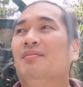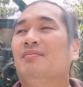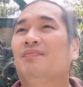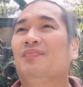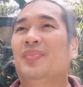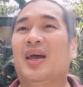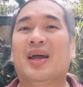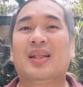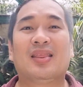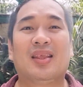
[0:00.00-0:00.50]

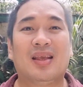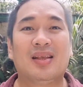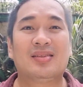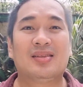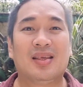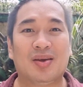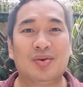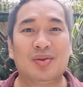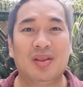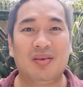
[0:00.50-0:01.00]
that is
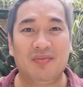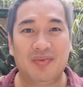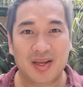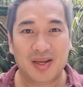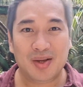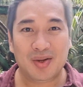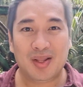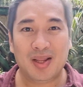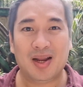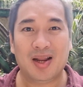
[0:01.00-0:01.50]
the only
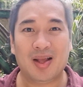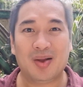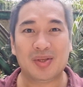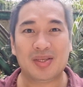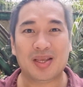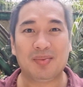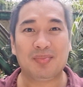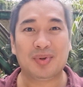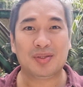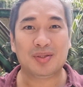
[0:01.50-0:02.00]
video that I was
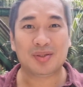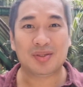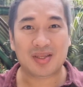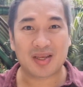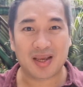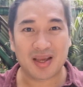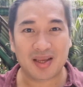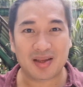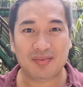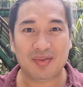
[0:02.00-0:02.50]
able to
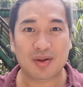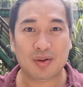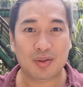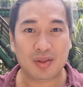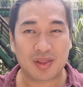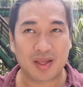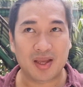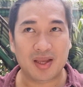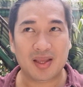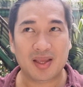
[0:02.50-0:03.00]
take of the whole
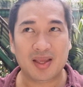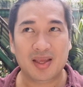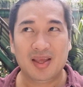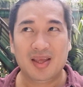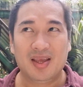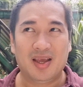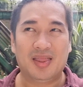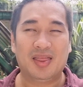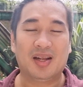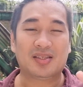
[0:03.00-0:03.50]
thing,
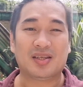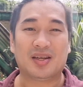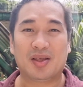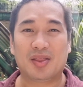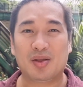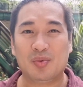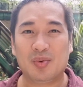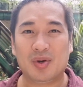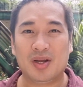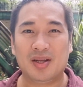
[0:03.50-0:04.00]
and there's
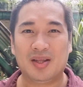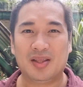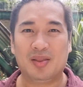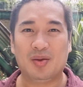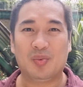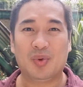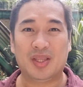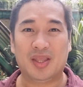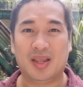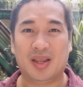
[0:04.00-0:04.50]
another one at
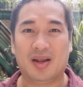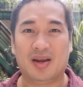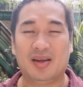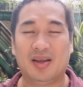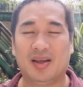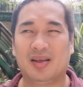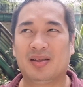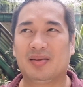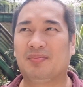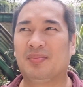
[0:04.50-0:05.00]
the waiting area,
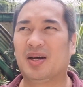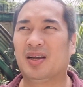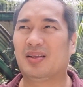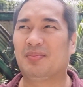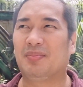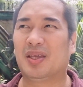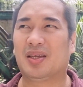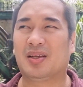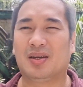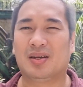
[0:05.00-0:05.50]
but
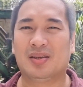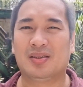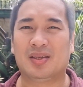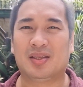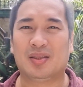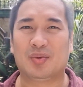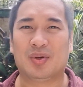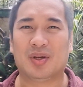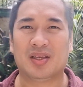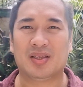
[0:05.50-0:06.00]
because
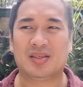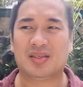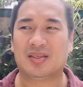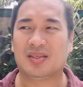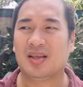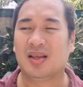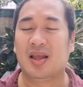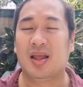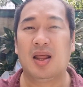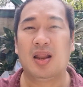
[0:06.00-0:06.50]
it
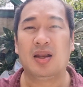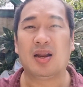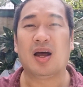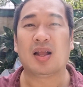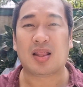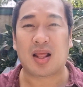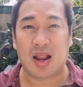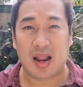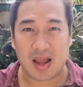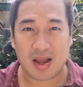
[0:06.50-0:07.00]
was not
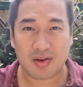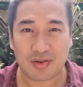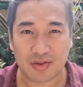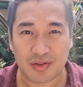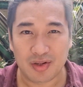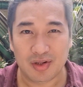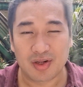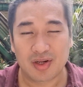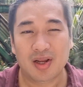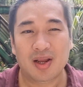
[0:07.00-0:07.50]
allowed.
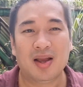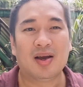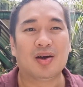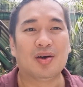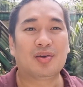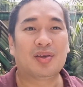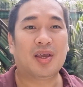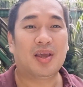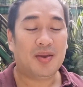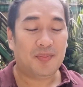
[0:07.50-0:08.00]

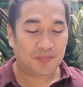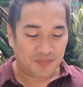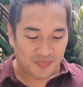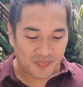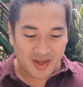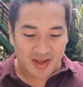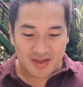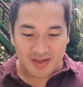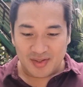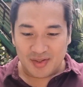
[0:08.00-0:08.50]
Okay,
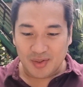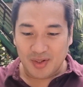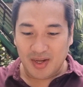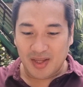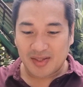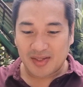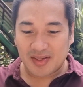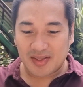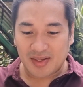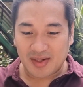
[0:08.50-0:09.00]
so
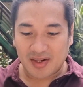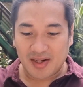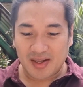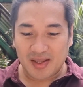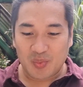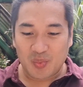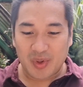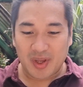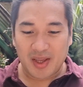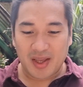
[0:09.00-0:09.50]
let's start
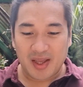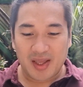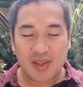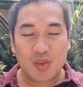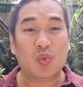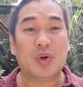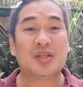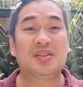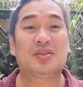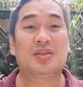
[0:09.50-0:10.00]
with
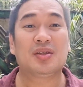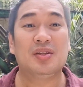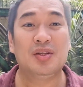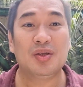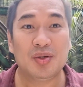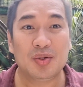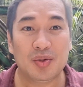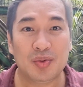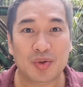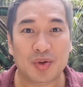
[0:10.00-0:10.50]
what to
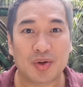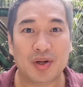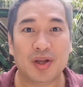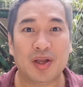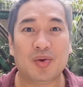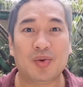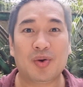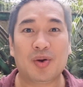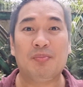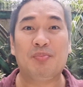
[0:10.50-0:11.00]
do
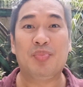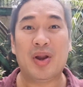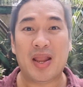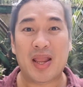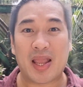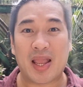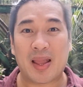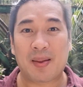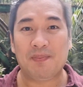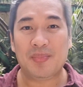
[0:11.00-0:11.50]
or
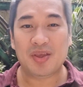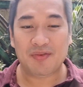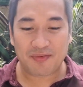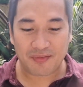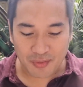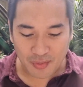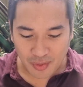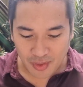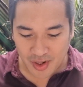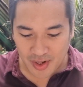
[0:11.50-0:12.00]
bring
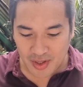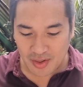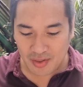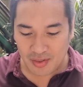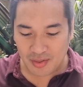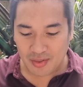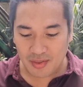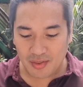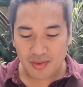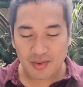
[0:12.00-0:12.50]
before
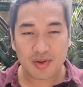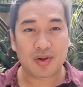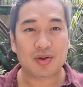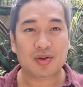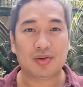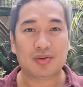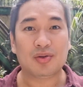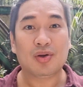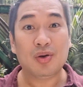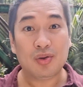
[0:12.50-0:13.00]
you
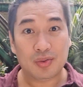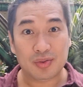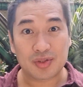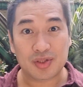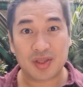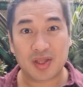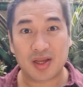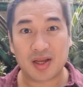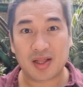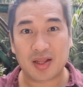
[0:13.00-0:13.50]
go
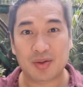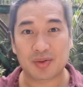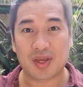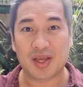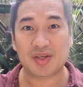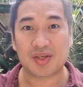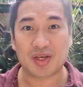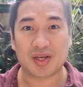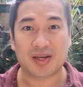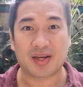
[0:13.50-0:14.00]
to the
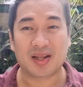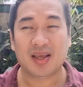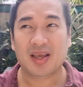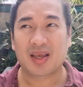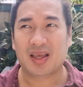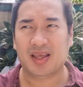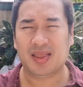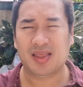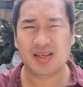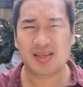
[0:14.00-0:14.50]
location.
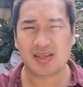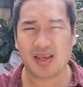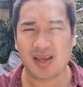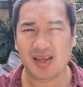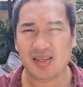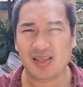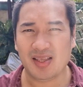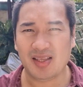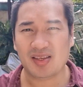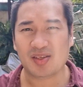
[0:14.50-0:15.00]
In this
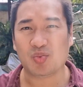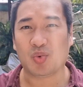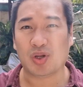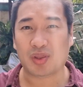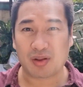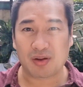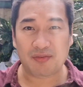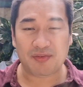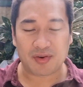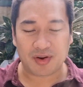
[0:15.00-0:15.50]
case, this is
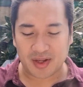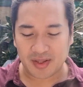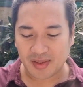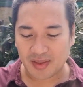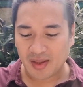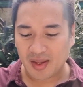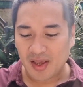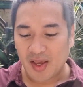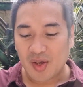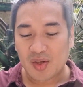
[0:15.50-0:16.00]
waterfront.
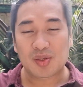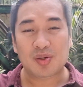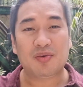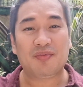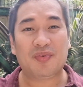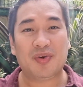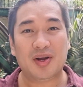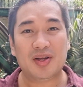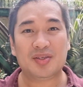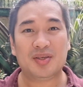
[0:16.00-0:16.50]
So
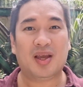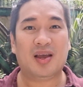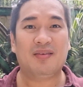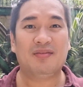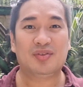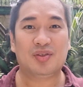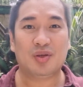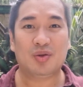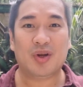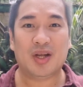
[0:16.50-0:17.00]
first, you
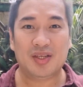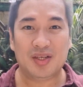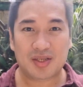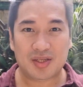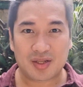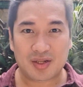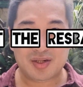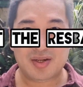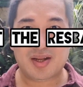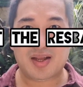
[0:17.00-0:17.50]
have to
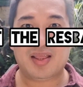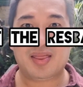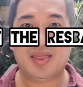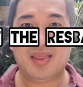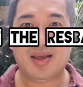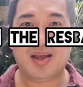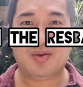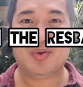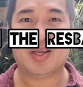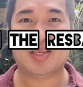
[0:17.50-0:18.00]
register at
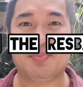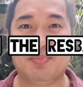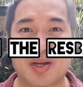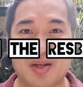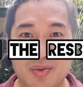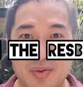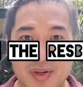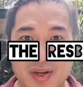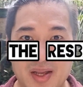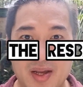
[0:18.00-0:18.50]
the
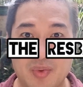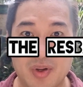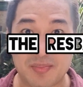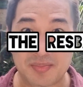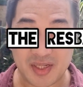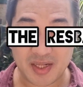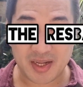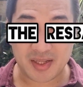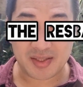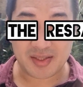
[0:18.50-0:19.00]
Resbakuna
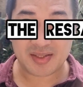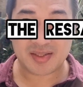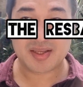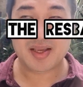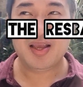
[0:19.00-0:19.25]
websites.